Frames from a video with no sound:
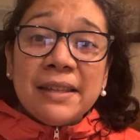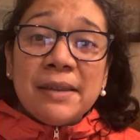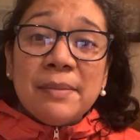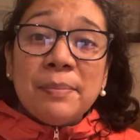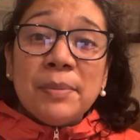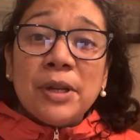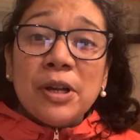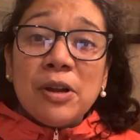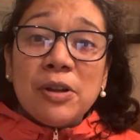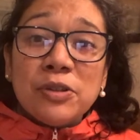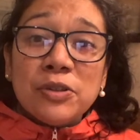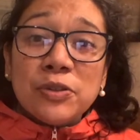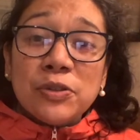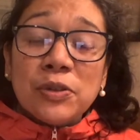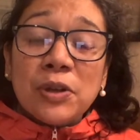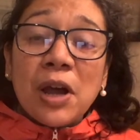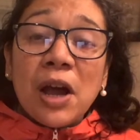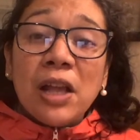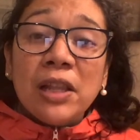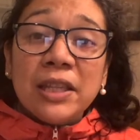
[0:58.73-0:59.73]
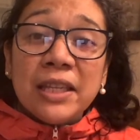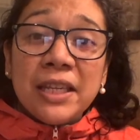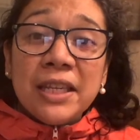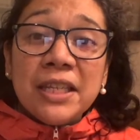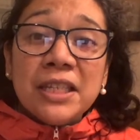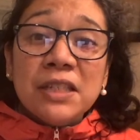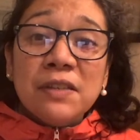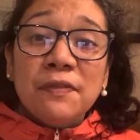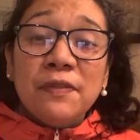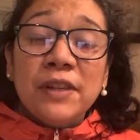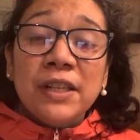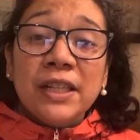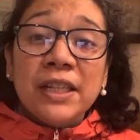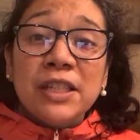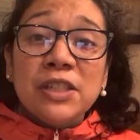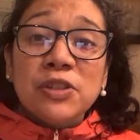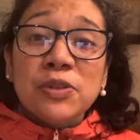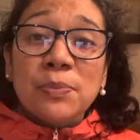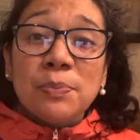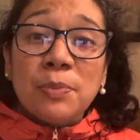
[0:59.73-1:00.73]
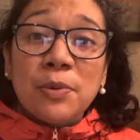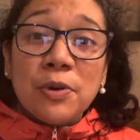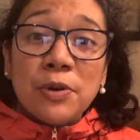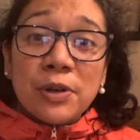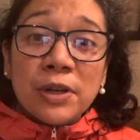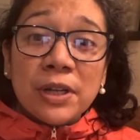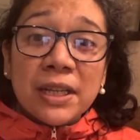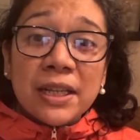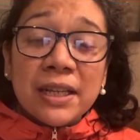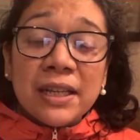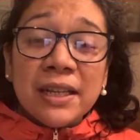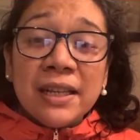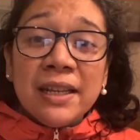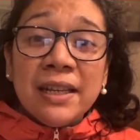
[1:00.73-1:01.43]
but also colleagues feeling supported